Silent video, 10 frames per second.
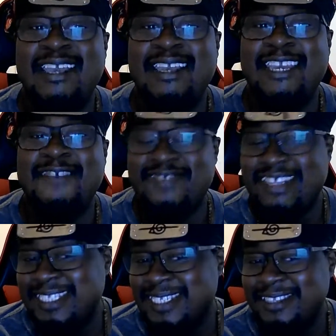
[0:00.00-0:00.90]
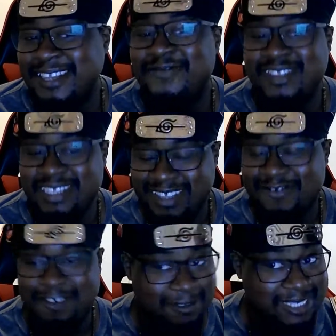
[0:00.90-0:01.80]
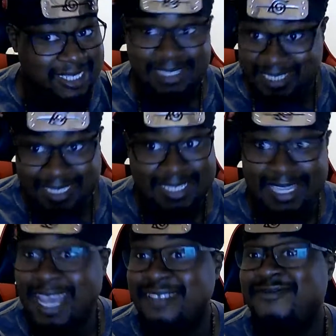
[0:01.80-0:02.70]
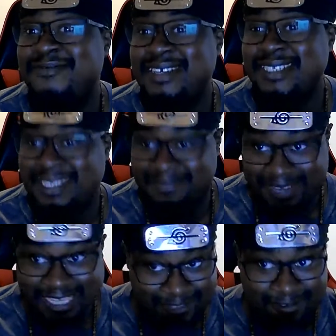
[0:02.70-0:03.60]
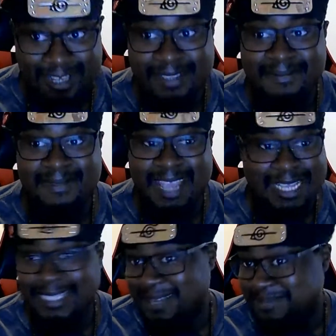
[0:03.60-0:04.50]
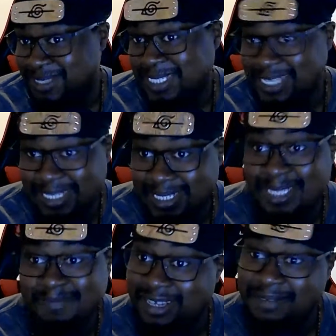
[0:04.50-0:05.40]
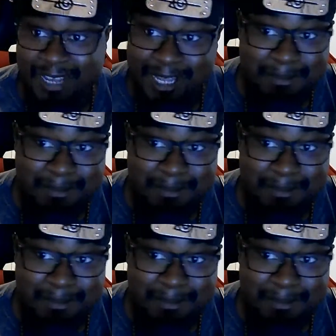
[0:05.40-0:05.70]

if this is if if Ulti's legit down from this and page one has not been seen since Big Mom